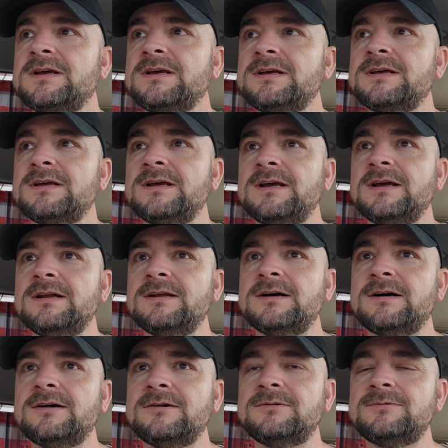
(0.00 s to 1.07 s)
And
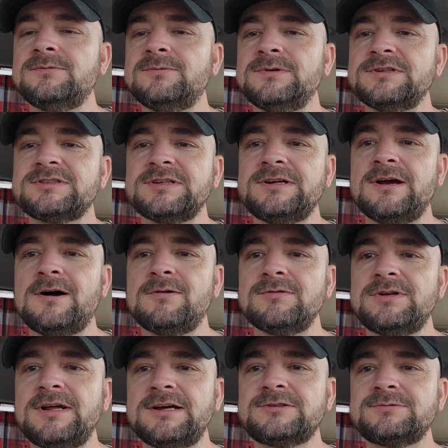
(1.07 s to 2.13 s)
we'll see y'all in the
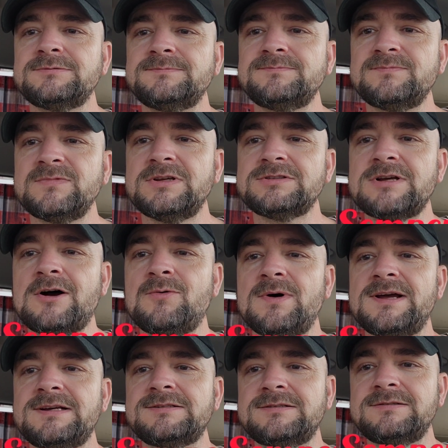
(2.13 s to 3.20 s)
next one. As
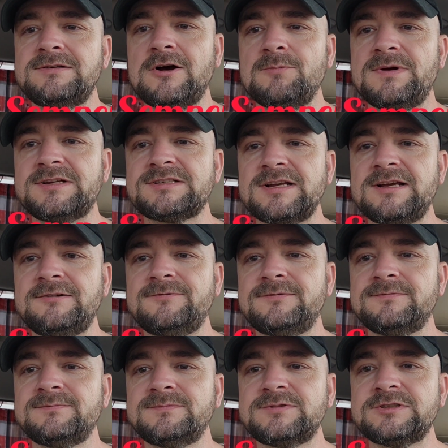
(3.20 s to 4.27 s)
always, y'all be safe.
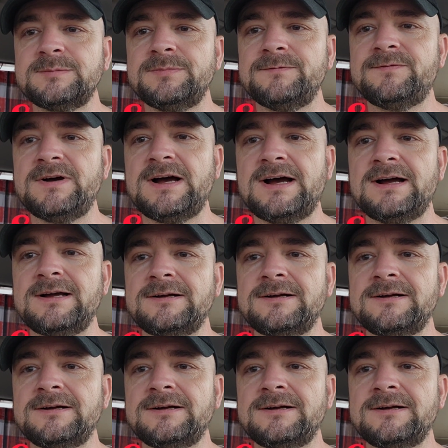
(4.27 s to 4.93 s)
Semper Fi.